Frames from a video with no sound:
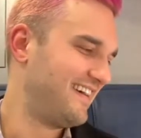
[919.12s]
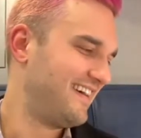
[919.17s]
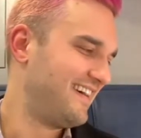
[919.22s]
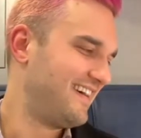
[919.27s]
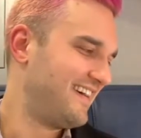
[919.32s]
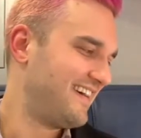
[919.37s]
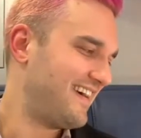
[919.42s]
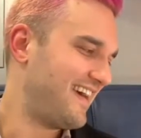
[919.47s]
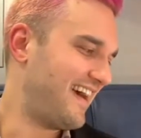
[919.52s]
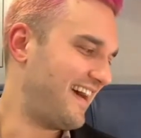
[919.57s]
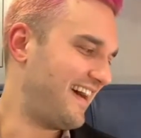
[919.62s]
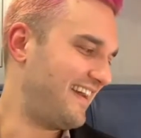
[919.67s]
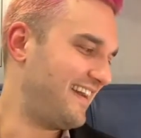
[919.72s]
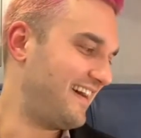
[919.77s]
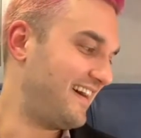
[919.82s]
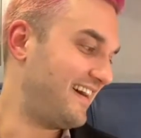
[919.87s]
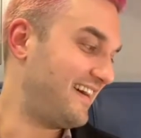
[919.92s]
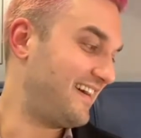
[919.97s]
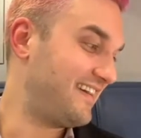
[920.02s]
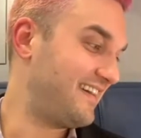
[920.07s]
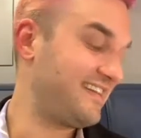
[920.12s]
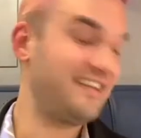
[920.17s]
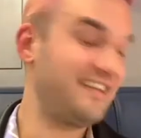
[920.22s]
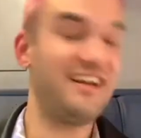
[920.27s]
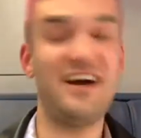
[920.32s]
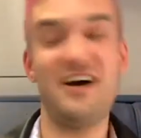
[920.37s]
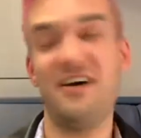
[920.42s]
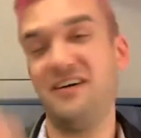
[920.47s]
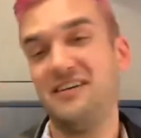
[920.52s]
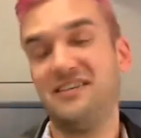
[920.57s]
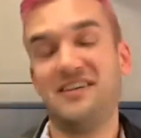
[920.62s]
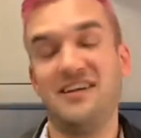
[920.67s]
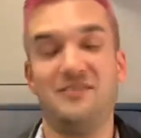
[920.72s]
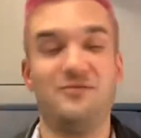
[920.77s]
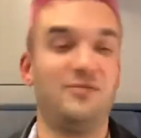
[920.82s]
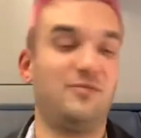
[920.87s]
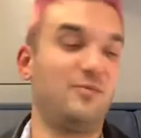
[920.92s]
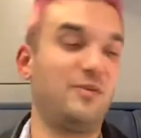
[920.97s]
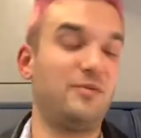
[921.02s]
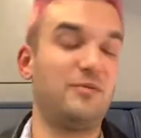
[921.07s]
it's like,
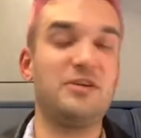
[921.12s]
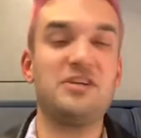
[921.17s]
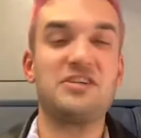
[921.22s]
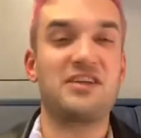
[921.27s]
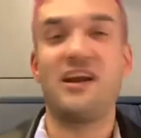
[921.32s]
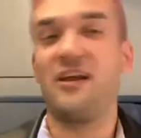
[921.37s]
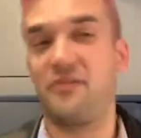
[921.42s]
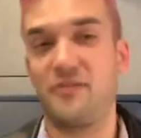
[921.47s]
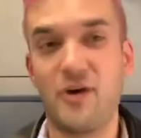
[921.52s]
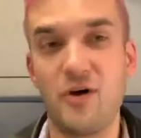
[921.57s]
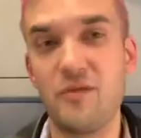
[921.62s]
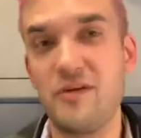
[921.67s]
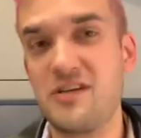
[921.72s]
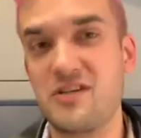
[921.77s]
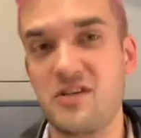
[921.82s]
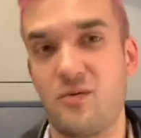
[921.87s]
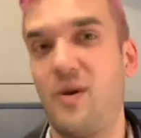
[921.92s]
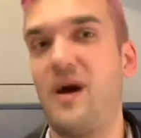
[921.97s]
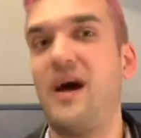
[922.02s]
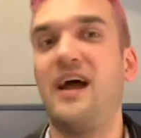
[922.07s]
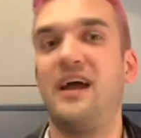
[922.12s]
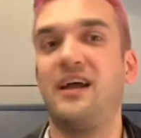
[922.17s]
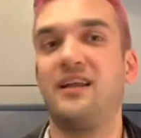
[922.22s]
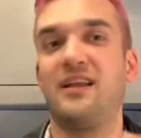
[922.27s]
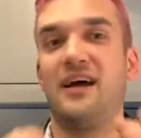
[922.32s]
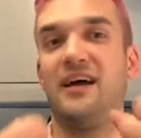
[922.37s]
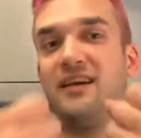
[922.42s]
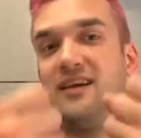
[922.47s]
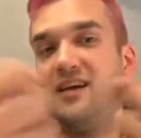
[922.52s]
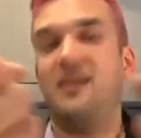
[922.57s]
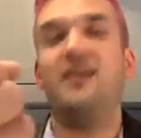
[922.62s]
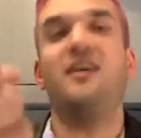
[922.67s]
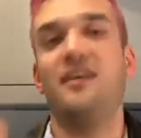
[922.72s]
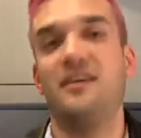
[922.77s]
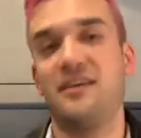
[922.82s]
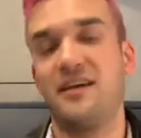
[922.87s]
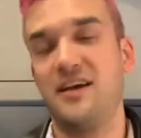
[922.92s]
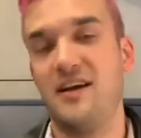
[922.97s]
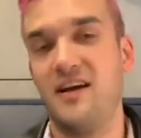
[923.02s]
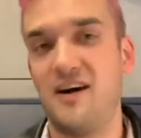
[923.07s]
we were just going to throw these away. Like, here,
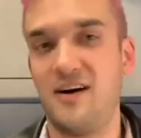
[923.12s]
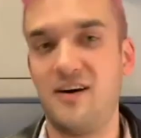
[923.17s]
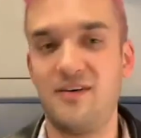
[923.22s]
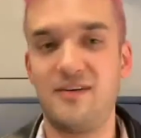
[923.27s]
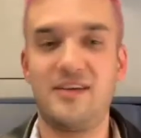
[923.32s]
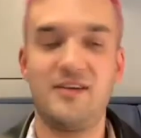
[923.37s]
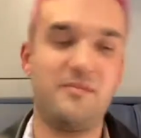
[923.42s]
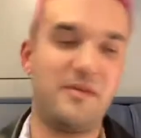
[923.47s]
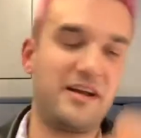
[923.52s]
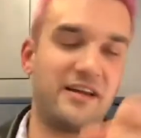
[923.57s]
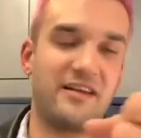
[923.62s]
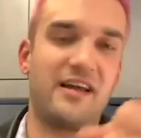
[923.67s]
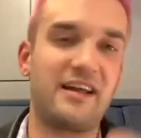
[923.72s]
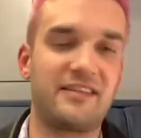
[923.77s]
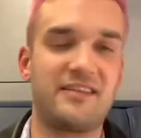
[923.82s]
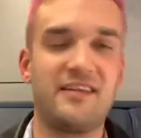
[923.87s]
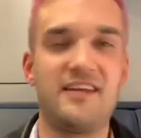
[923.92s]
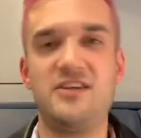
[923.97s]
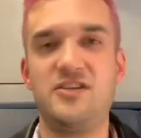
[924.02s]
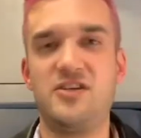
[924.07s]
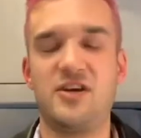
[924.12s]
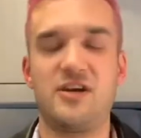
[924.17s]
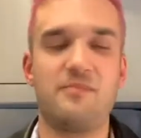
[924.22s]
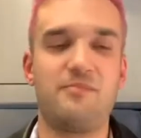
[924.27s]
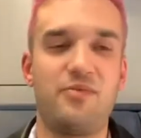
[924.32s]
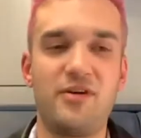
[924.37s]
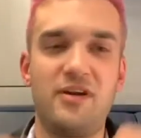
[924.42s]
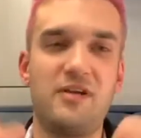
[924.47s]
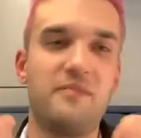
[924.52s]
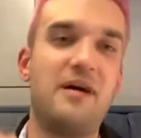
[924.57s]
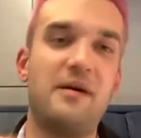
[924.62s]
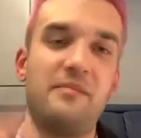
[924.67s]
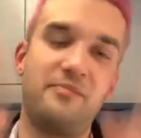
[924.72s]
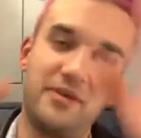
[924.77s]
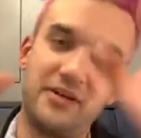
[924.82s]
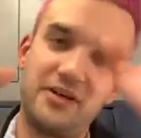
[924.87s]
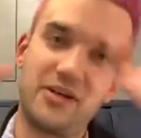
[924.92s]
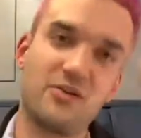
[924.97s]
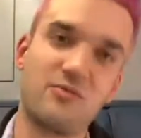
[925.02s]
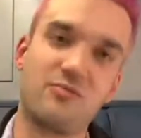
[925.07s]
you might like these. You could put them up
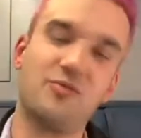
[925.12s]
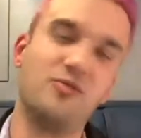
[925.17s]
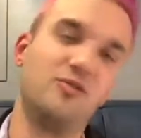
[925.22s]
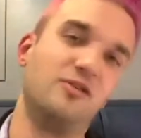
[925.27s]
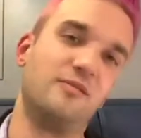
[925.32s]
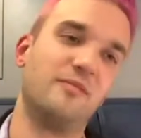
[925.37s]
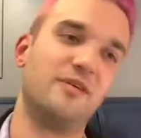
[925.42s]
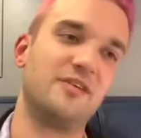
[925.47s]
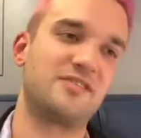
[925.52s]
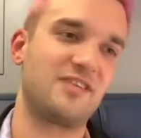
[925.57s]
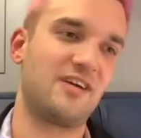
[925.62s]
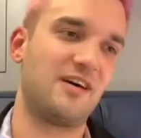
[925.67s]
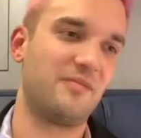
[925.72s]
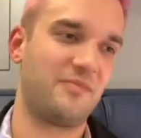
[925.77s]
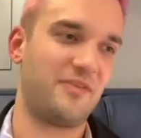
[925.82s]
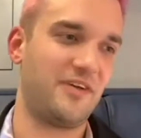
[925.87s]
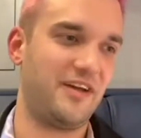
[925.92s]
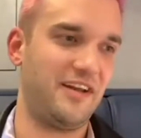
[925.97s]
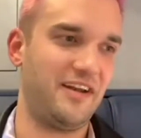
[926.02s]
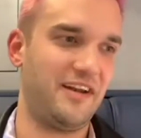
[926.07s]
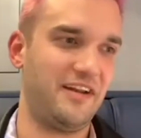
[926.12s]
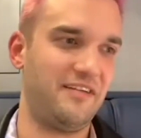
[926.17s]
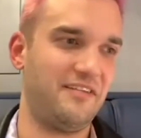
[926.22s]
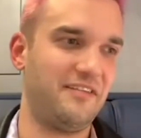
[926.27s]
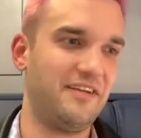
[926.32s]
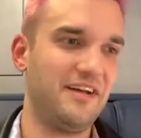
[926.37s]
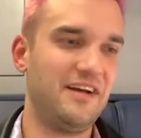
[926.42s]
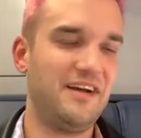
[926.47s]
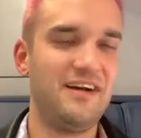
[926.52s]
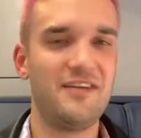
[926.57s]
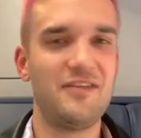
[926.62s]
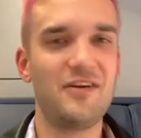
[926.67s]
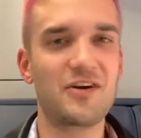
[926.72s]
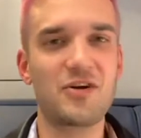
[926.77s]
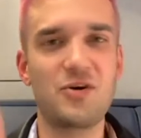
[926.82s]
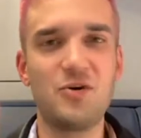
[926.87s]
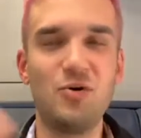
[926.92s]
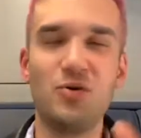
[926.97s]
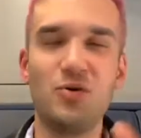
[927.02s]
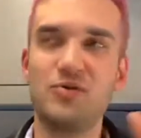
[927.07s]
in your room or something, and they're a
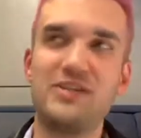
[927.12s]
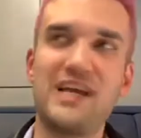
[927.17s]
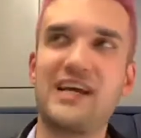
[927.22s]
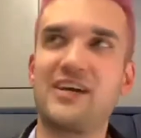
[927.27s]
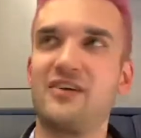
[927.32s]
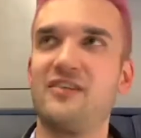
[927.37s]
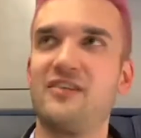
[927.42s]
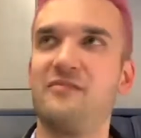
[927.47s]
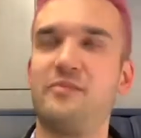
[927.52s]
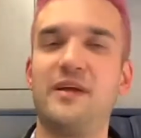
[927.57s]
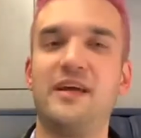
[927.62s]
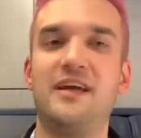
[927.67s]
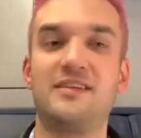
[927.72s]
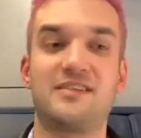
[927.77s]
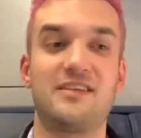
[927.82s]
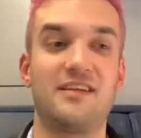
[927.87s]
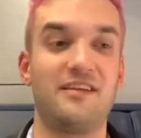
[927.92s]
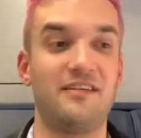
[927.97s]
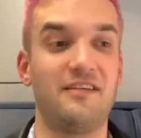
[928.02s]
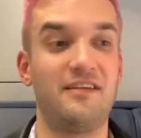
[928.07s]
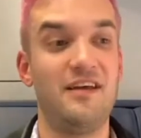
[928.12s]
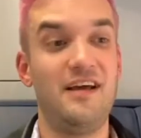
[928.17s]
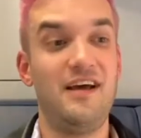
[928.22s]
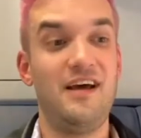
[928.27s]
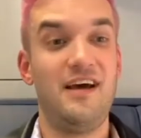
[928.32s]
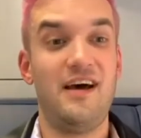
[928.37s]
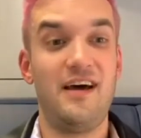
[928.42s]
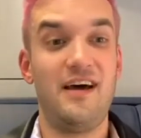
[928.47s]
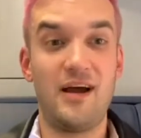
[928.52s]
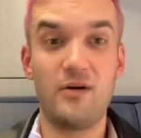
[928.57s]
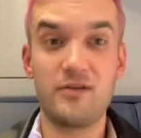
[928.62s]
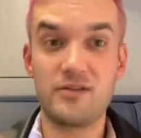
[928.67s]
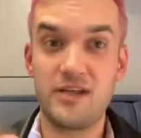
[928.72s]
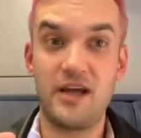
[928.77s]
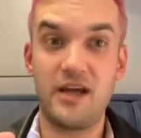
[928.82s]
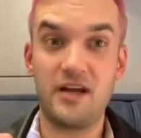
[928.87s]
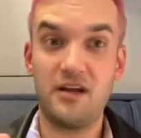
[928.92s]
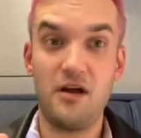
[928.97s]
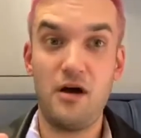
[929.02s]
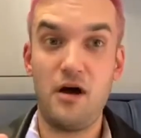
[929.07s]
cool decorative piece. And I was
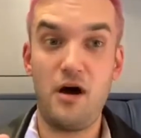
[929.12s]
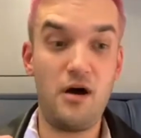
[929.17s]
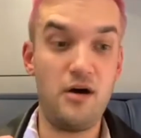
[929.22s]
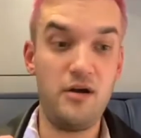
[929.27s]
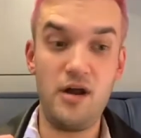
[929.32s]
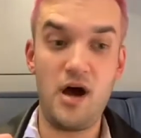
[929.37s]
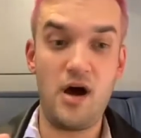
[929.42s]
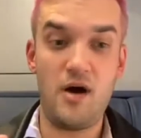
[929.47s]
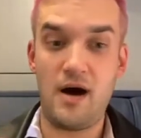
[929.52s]
like, oh no,